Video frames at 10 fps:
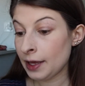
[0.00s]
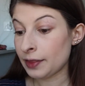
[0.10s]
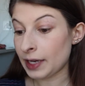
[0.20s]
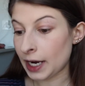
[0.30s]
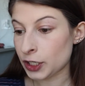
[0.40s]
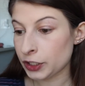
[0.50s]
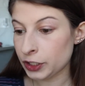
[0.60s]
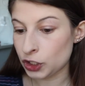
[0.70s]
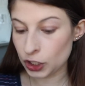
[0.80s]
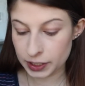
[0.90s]
They actually
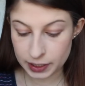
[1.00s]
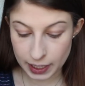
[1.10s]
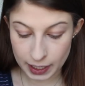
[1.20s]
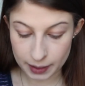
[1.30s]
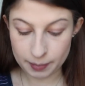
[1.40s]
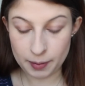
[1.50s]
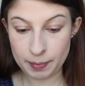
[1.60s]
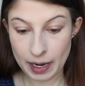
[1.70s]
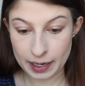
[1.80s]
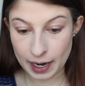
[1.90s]
just came
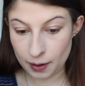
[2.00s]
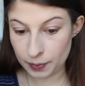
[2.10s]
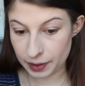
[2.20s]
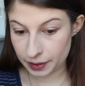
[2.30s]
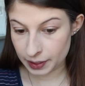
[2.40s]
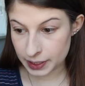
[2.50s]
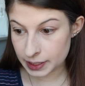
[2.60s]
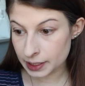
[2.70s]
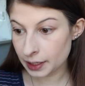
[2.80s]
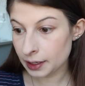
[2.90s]
back out with
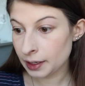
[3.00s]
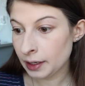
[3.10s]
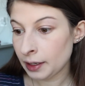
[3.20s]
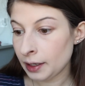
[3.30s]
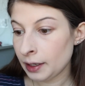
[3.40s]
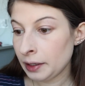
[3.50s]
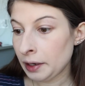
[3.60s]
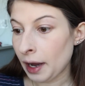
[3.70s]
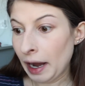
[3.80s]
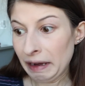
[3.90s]
this.
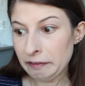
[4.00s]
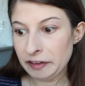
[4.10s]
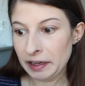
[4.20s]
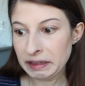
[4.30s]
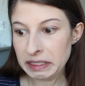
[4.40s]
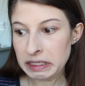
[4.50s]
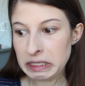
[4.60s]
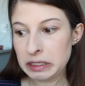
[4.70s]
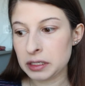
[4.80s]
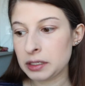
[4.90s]
I've had this
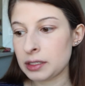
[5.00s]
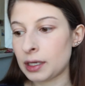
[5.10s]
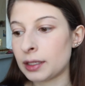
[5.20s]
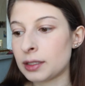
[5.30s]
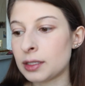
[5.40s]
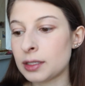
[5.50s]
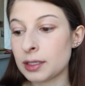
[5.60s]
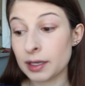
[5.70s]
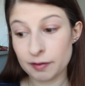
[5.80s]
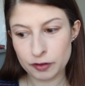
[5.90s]
since
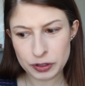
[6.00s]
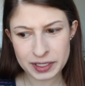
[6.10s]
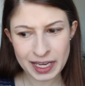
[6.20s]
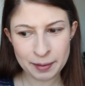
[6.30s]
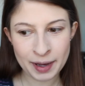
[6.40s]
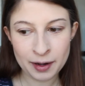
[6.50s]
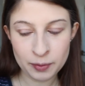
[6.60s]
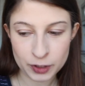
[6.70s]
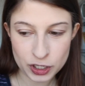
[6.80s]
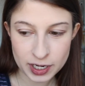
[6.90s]
it first came out,
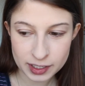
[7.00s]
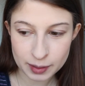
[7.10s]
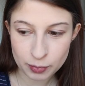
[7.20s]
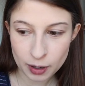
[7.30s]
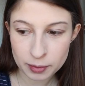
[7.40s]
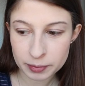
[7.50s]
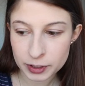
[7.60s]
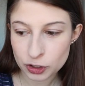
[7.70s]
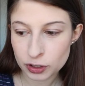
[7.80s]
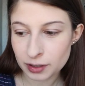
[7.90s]
which I guess I probably
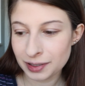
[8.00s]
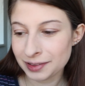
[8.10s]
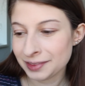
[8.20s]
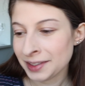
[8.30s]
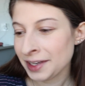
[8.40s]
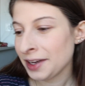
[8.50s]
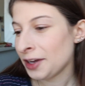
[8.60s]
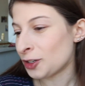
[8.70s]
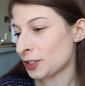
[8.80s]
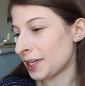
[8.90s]
should
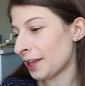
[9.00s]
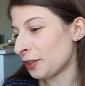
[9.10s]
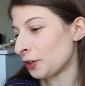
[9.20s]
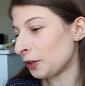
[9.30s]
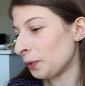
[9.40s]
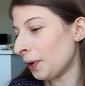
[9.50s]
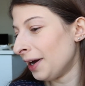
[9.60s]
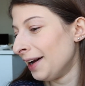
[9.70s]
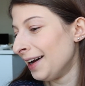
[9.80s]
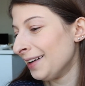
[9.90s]
just get the new
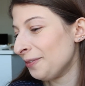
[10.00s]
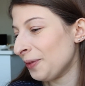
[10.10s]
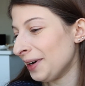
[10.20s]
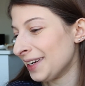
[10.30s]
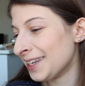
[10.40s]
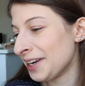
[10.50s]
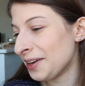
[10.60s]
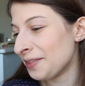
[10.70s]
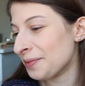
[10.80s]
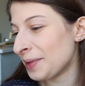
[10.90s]
one
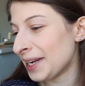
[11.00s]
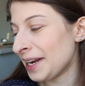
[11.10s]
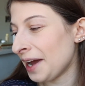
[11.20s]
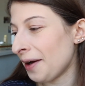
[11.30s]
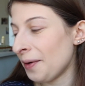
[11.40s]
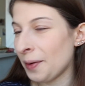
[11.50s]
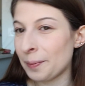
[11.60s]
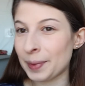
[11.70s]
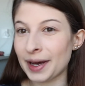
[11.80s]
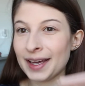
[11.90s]
by now,
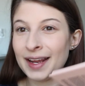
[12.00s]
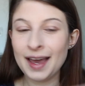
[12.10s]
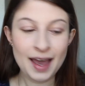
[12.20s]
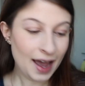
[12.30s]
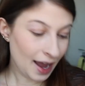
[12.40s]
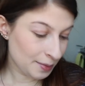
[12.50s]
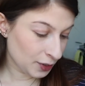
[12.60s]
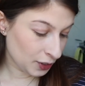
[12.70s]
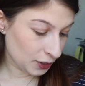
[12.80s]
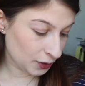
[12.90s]
but I'm
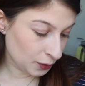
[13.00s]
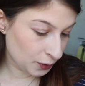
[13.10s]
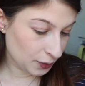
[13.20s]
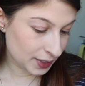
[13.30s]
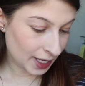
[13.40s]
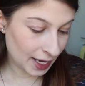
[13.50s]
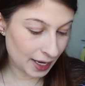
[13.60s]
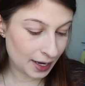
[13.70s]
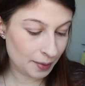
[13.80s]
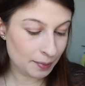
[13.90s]
gonna use
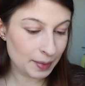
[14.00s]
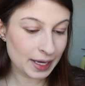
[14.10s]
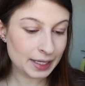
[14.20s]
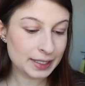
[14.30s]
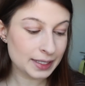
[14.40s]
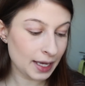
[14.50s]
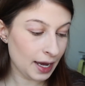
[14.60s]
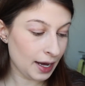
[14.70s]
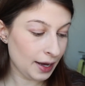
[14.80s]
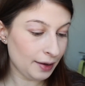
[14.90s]
a mix
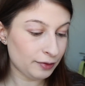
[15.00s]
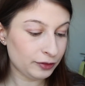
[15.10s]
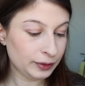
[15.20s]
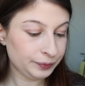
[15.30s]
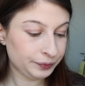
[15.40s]
of